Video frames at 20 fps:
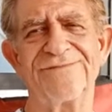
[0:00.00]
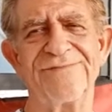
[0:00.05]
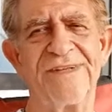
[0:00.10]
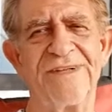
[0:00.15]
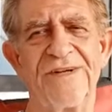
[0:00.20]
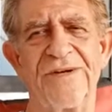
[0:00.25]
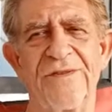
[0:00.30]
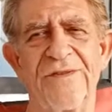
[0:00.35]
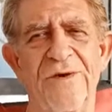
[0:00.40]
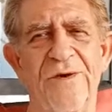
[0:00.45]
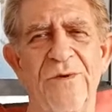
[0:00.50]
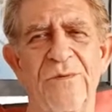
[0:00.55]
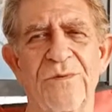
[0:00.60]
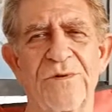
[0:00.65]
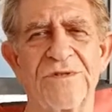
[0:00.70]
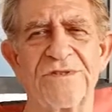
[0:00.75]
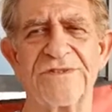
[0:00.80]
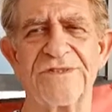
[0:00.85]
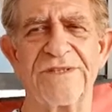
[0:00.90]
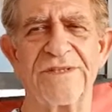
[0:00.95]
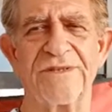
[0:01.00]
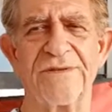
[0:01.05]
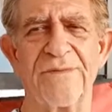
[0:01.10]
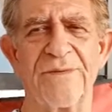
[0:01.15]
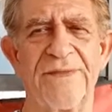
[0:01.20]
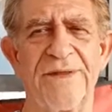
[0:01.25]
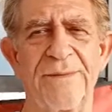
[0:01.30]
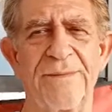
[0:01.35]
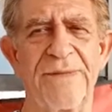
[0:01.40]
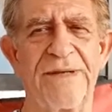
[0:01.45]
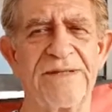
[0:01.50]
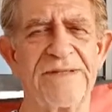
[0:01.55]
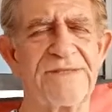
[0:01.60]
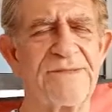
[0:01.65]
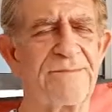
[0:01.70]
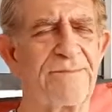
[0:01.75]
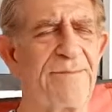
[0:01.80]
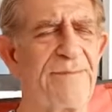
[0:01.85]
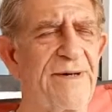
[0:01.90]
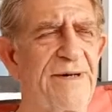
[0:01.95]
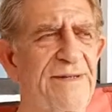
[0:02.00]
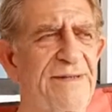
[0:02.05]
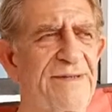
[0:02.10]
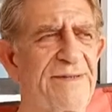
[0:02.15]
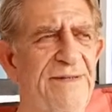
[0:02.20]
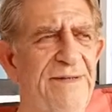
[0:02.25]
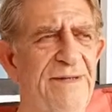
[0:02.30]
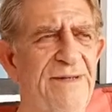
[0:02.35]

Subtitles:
you know, the whole world's dealing with that mess. But